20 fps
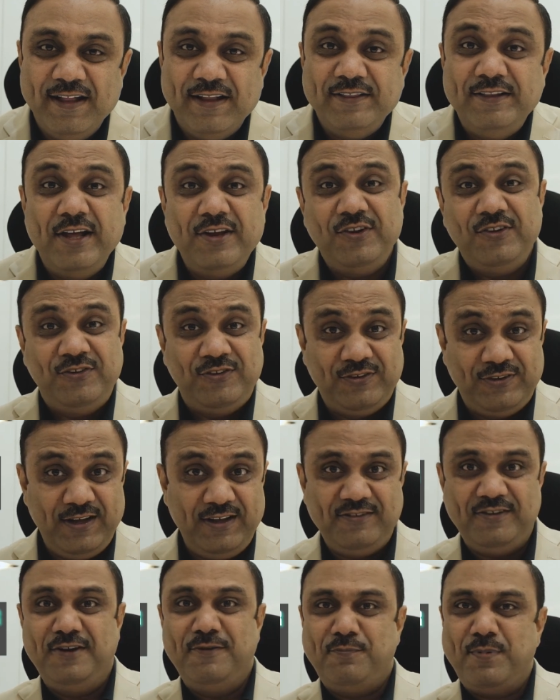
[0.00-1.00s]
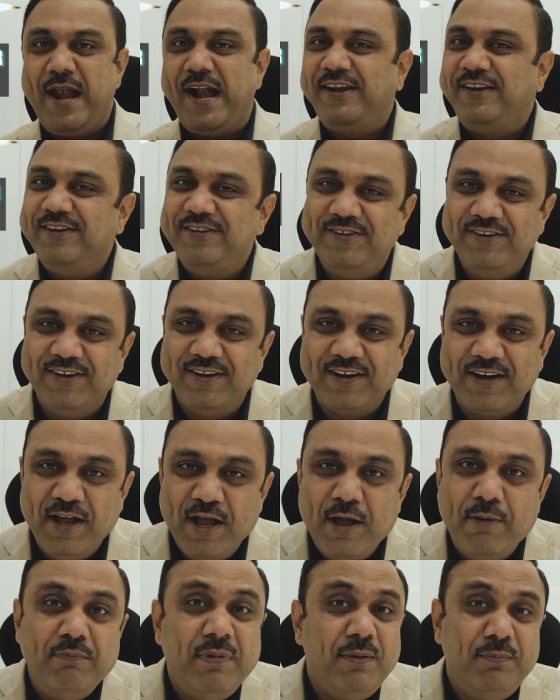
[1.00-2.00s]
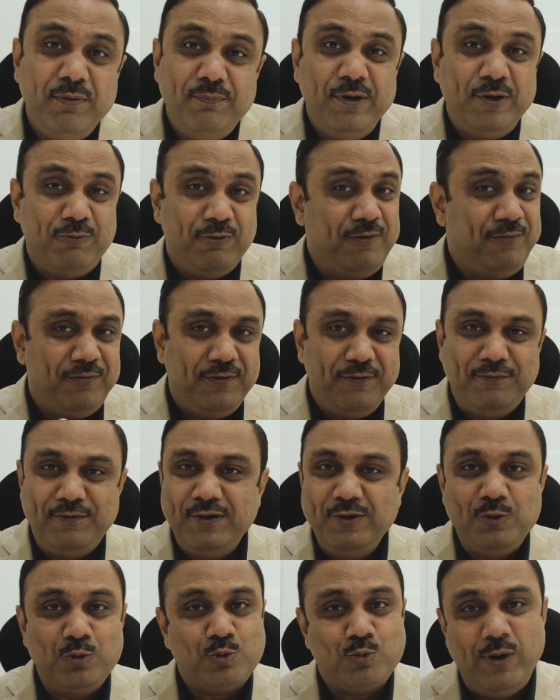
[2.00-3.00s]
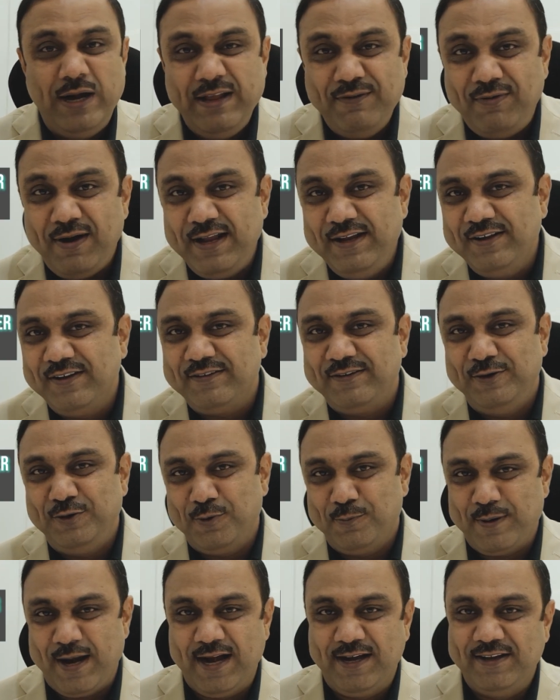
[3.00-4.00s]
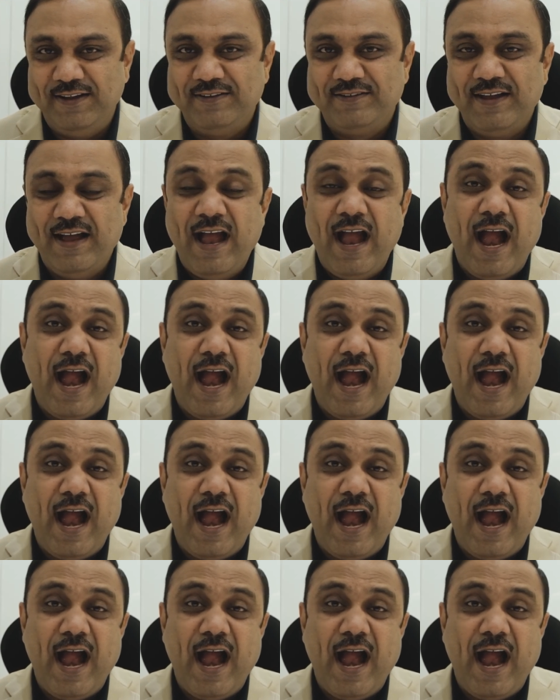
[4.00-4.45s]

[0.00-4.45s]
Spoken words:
Then a seasoned practitioner, maybe between 15 to 25 years into practice,